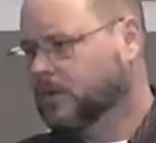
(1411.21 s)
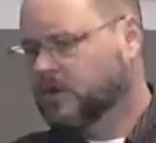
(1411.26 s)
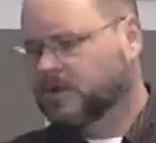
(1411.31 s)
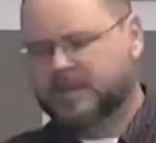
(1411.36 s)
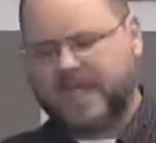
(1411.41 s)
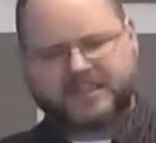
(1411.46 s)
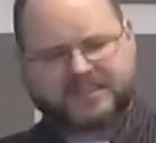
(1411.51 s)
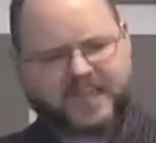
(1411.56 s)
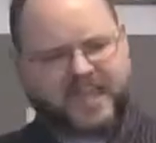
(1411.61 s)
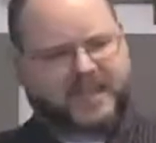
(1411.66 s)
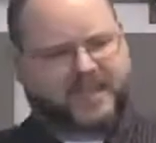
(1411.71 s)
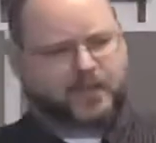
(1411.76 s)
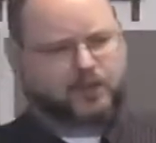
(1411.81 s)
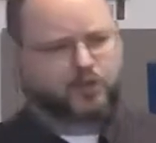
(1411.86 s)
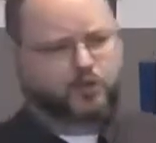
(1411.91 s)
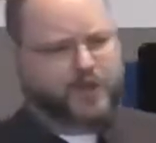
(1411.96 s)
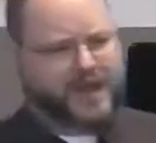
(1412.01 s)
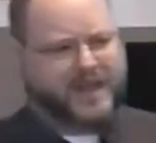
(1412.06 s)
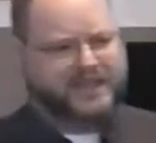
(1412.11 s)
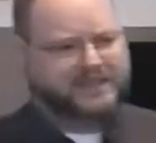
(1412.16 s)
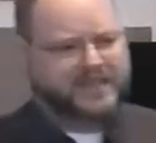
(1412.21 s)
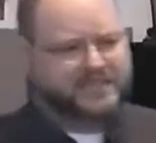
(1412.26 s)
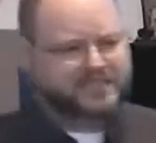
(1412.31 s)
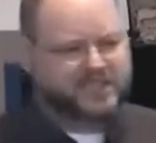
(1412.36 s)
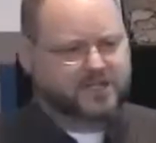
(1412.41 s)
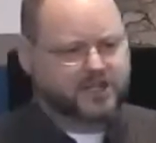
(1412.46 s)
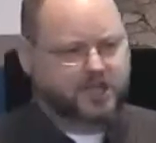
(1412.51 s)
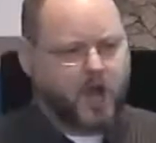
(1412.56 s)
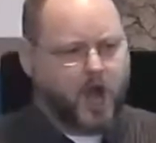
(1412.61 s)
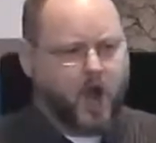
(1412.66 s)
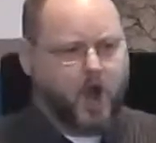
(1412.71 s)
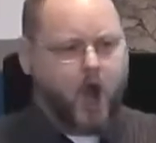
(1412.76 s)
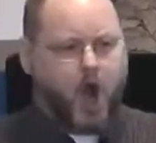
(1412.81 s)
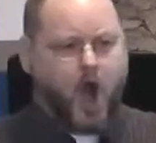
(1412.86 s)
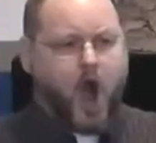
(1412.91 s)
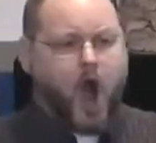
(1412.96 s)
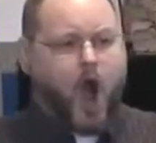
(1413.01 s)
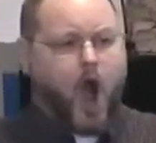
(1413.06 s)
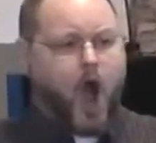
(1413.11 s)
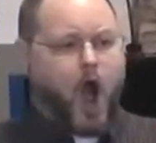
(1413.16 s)
that they can read this and go,
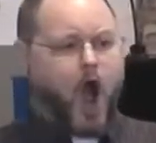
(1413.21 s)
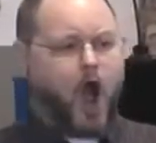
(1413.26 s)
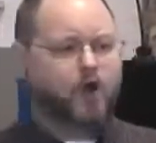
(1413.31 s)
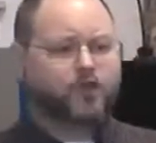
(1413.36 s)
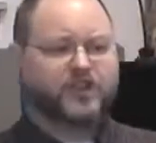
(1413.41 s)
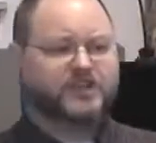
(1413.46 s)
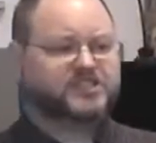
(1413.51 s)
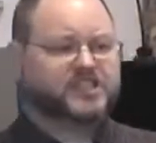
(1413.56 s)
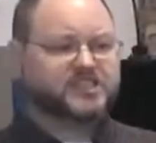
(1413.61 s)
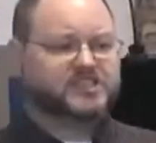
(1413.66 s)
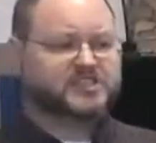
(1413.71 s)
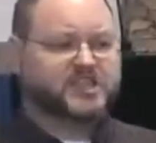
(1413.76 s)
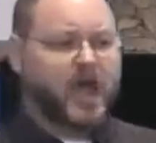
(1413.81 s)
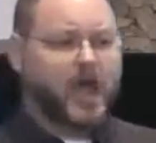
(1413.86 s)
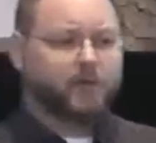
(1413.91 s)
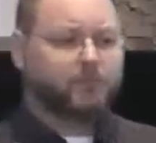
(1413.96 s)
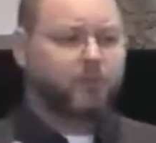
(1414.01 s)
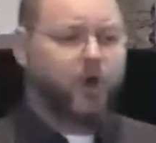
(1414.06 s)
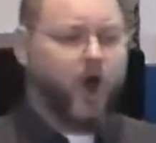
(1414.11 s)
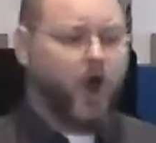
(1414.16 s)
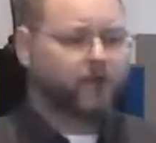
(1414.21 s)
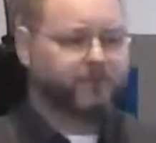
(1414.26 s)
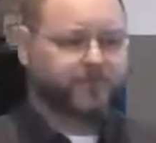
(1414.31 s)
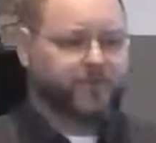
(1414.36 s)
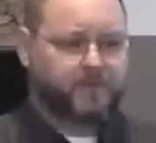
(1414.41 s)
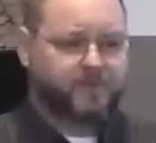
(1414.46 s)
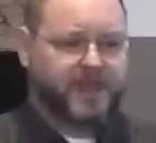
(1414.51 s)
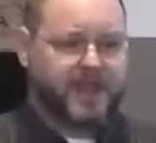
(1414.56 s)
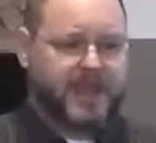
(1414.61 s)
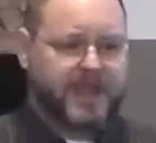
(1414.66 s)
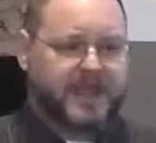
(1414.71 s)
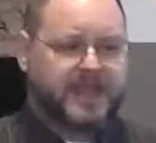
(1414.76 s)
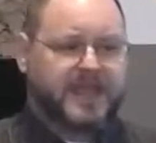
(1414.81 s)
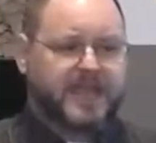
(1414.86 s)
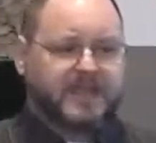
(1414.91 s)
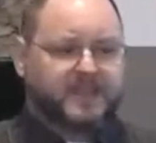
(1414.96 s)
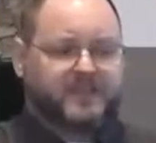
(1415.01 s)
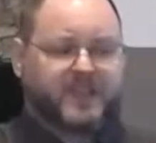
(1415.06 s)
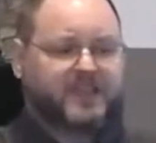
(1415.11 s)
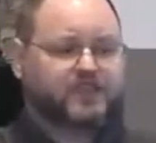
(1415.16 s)
oh, this has done
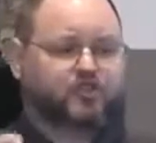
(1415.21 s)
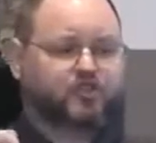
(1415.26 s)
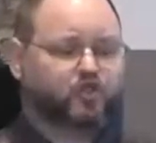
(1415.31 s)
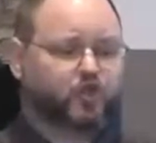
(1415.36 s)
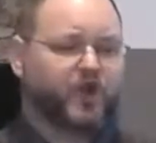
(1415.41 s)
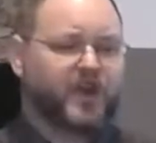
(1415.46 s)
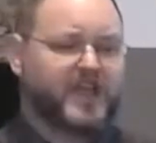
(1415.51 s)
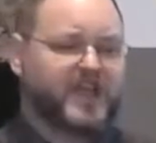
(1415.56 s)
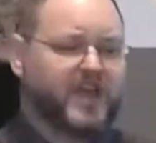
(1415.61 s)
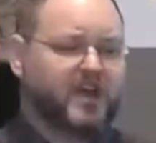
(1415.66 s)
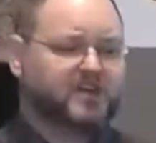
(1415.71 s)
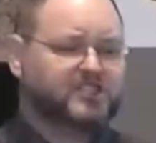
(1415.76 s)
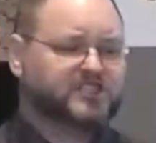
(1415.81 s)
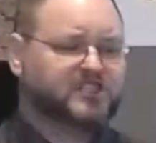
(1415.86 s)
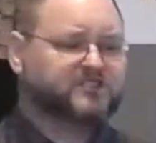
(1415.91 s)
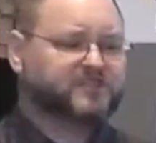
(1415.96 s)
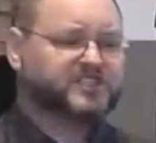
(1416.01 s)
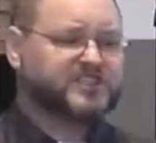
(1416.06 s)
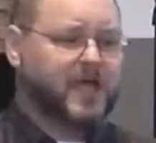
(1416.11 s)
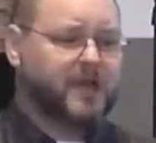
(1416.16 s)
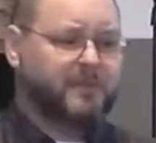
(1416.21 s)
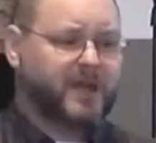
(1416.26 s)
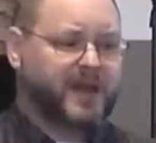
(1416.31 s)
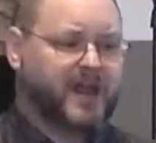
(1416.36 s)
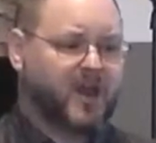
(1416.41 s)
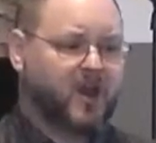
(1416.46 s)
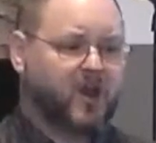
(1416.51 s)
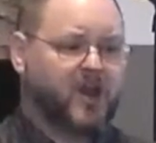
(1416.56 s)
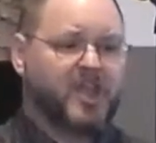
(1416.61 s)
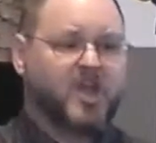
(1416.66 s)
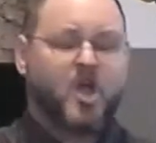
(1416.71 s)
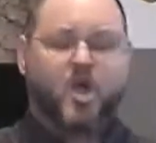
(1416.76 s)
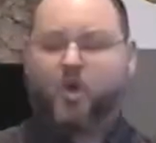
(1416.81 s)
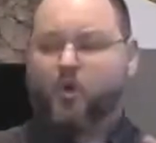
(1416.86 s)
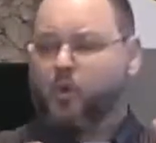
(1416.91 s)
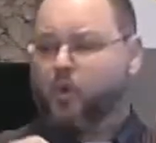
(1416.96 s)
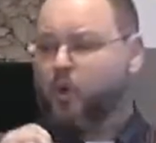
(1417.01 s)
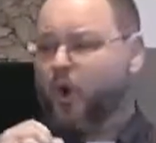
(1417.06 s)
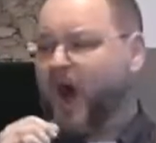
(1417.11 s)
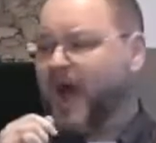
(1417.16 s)
more for me than three years of seminary.
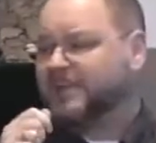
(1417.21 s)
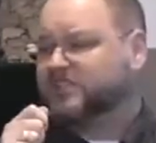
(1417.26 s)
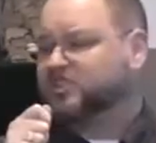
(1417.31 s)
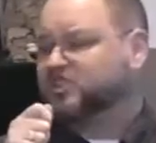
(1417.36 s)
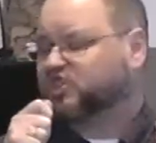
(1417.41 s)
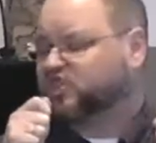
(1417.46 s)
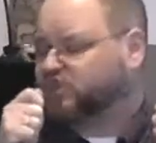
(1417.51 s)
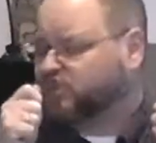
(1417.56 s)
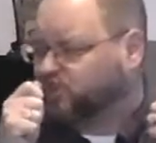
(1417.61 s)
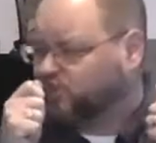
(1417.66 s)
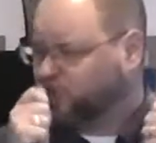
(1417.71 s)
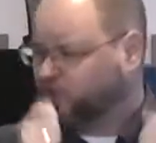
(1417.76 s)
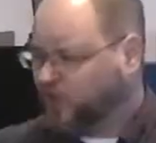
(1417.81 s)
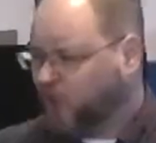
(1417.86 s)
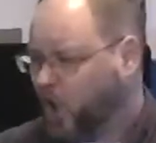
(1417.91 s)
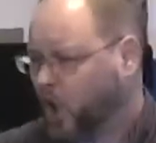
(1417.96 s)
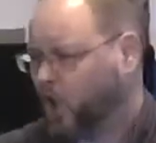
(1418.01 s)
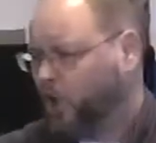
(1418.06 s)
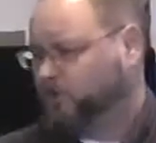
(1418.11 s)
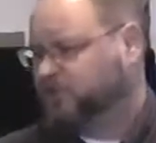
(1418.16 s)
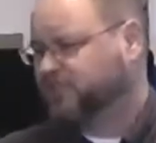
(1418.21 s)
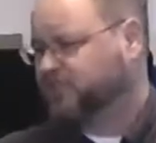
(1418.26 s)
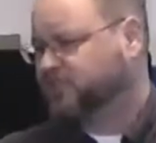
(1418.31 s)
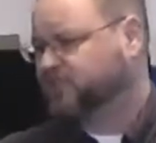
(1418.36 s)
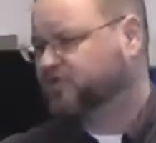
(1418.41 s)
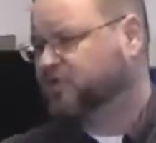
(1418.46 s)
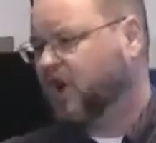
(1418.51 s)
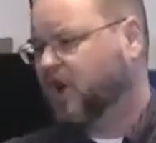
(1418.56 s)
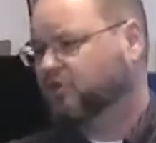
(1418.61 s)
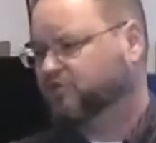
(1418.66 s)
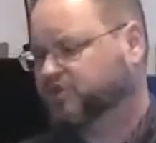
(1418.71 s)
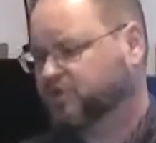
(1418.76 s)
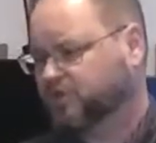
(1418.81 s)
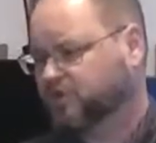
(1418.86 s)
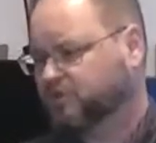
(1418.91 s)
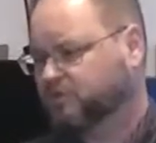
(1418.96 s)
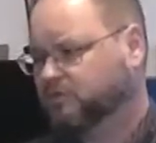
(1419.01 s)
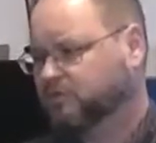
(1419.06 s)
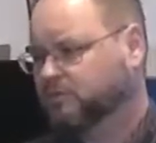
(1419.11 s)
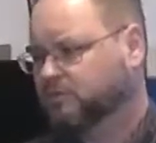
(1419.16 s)
What school did you go
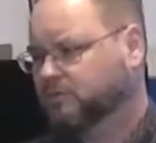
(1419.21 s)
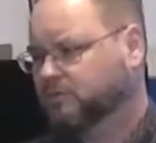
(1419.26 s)
to?